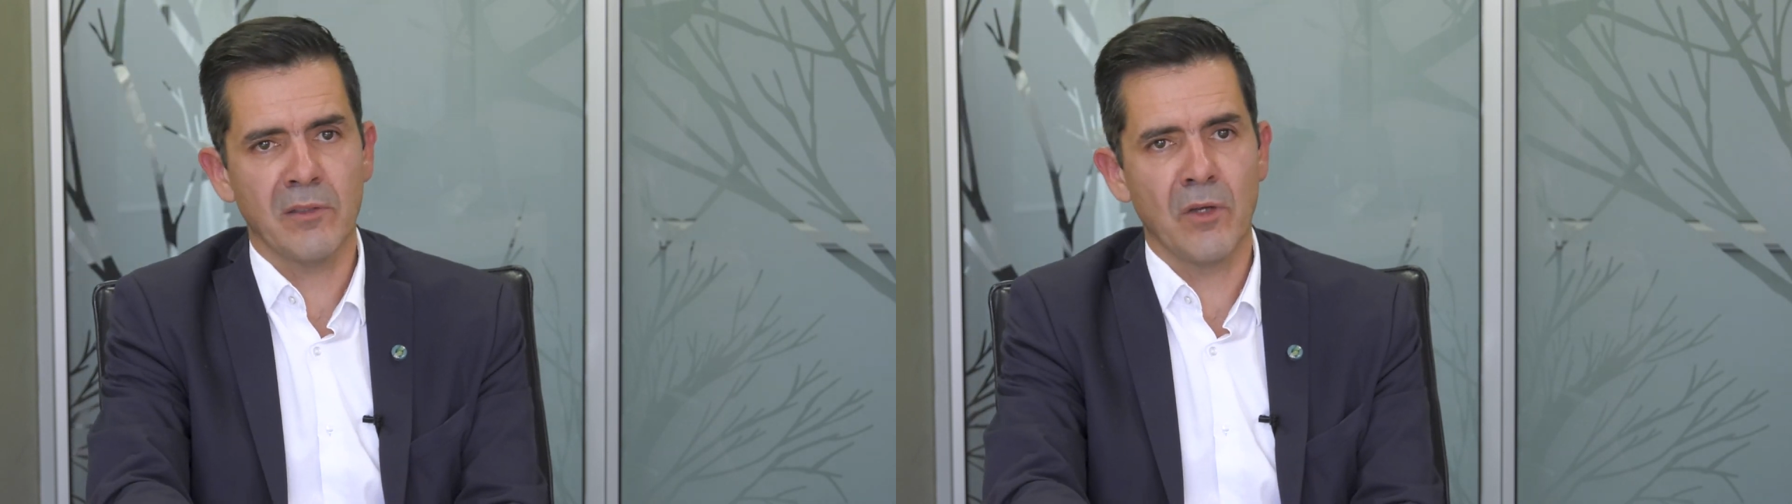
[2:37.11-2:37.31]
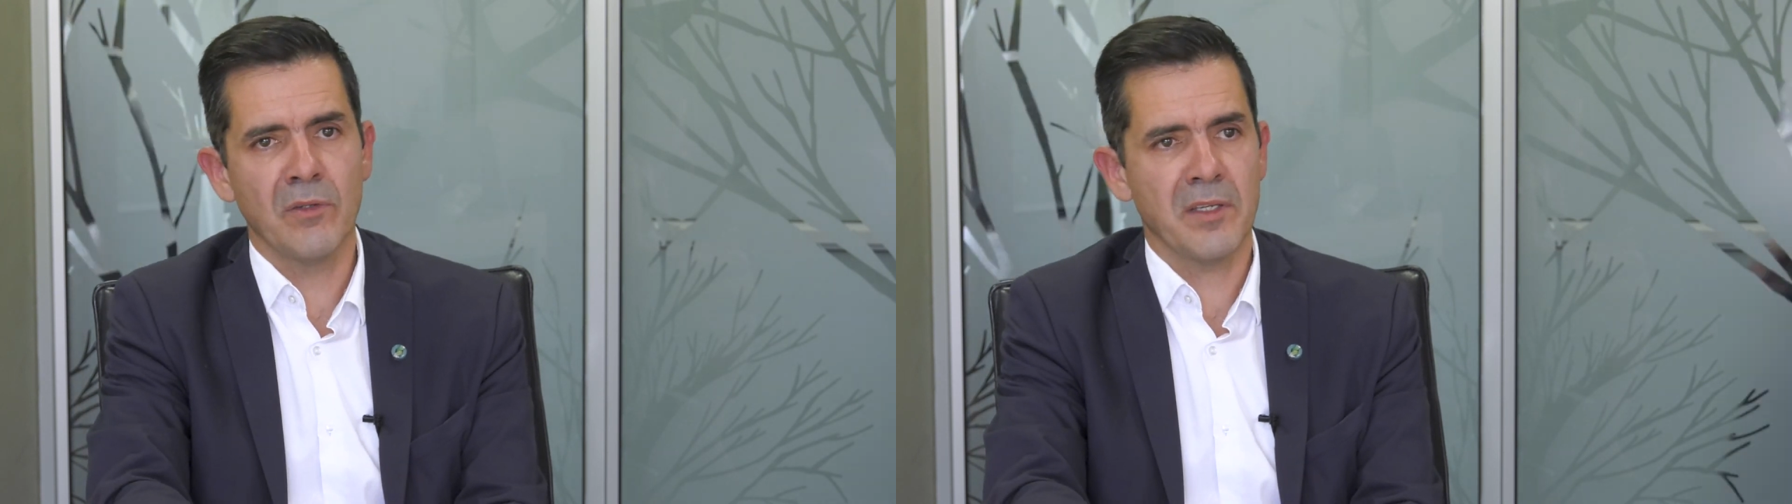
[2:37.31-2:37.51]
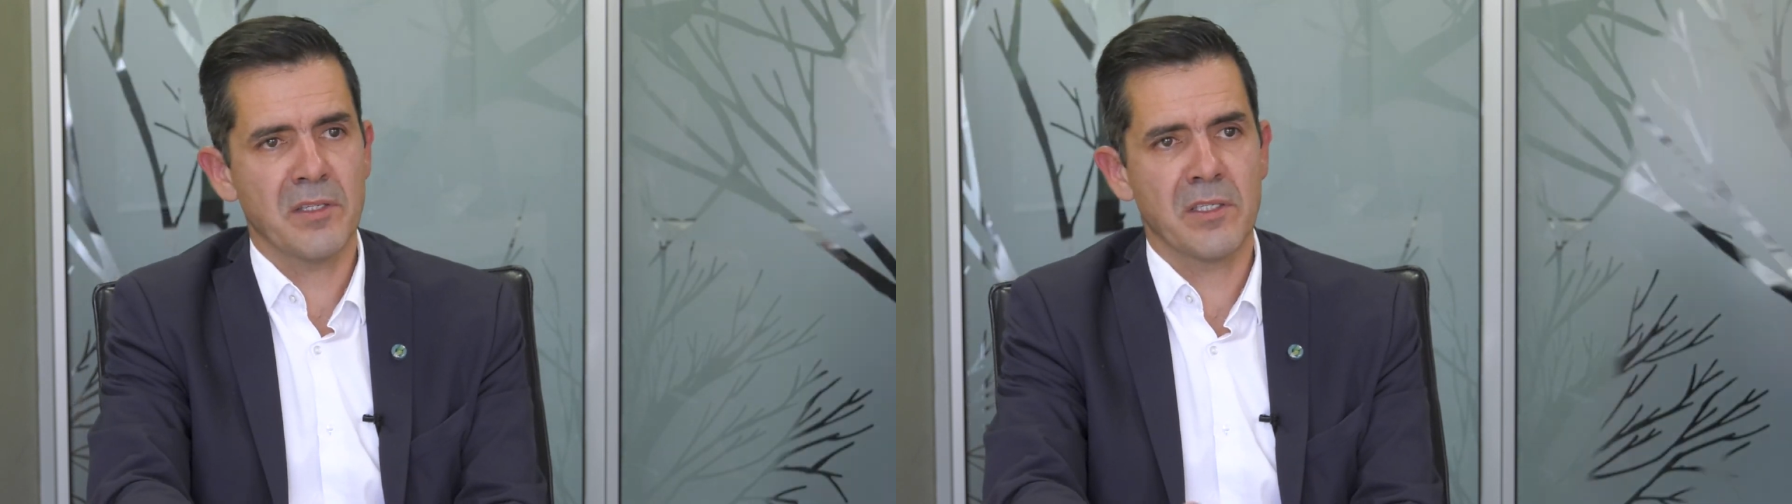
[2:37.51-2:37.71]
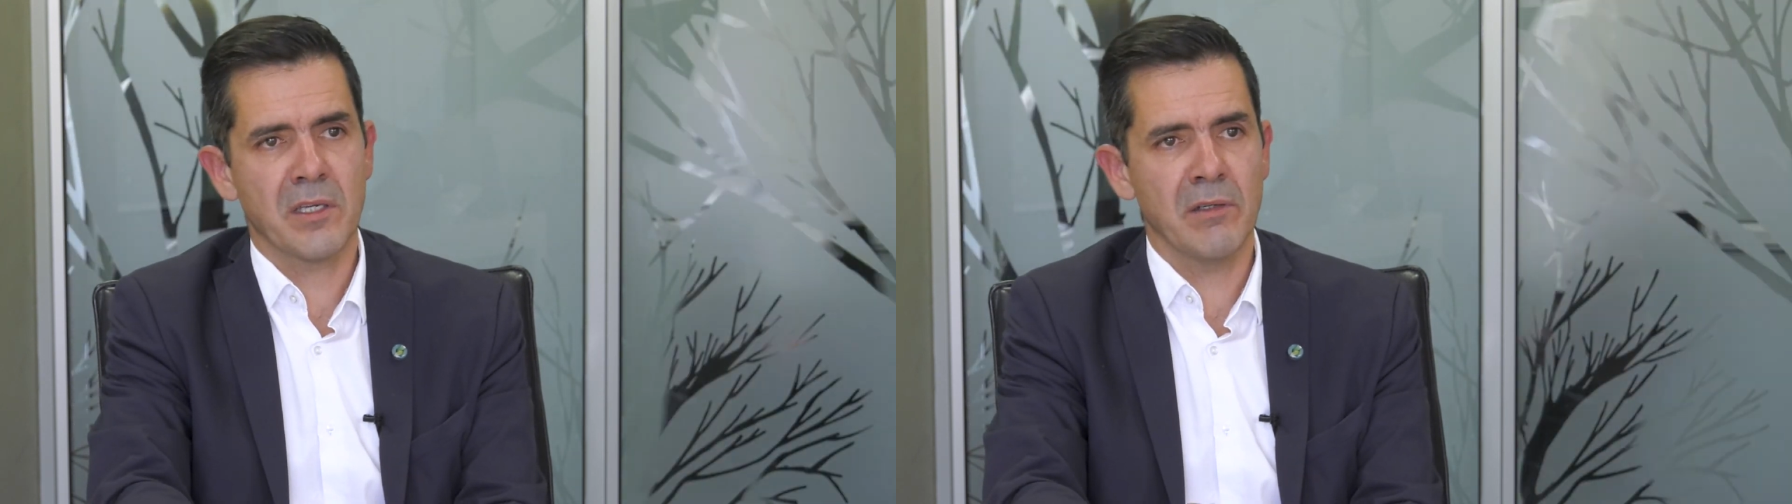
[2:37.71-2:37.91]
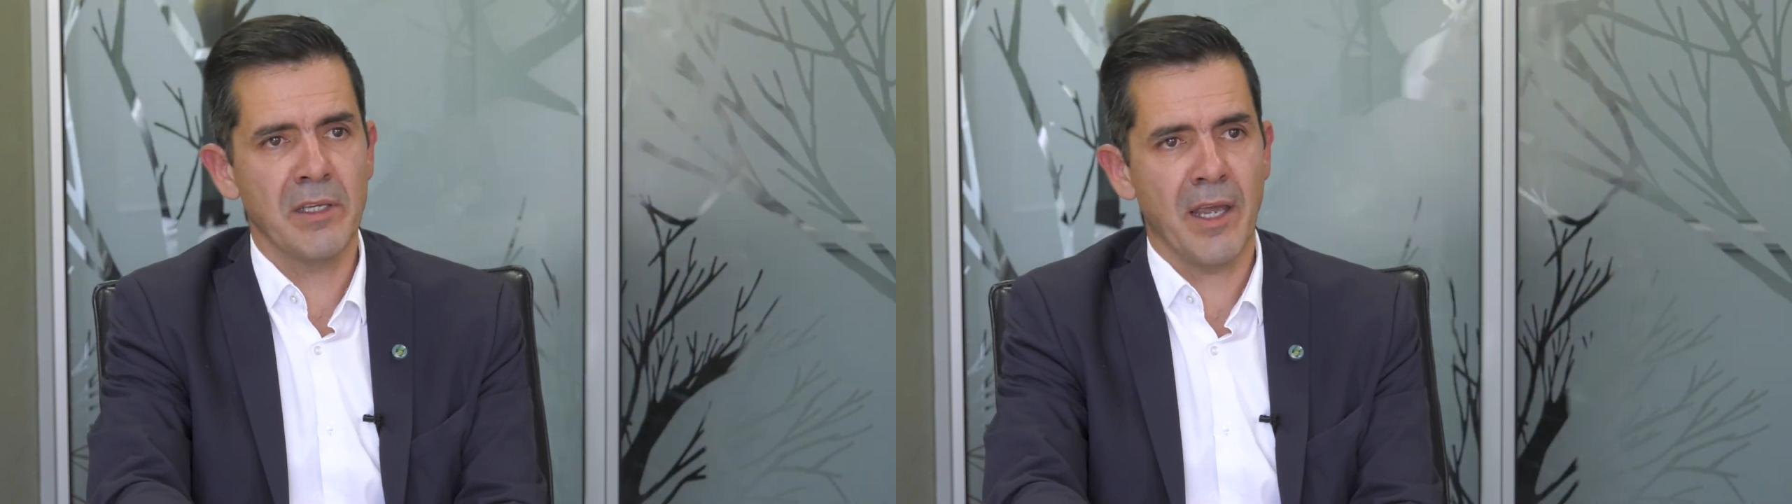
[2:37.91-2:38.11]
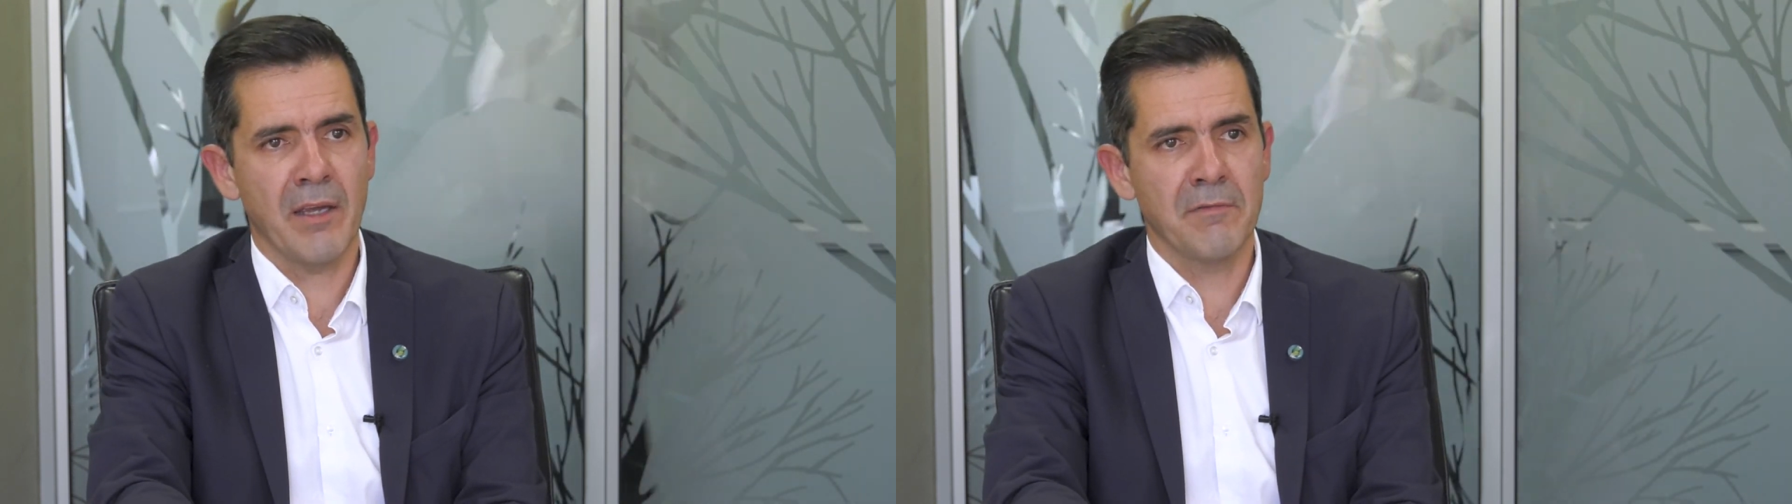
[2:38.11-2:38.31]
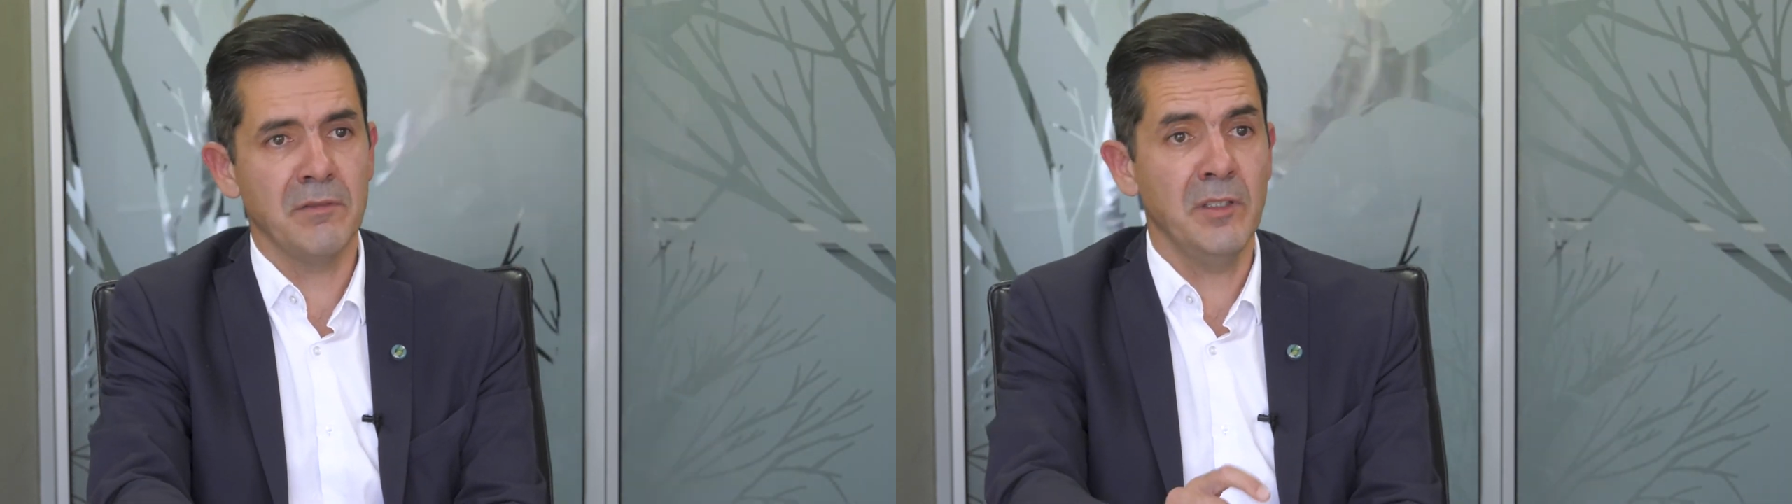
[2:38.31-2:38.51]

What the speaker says: don't necessarily have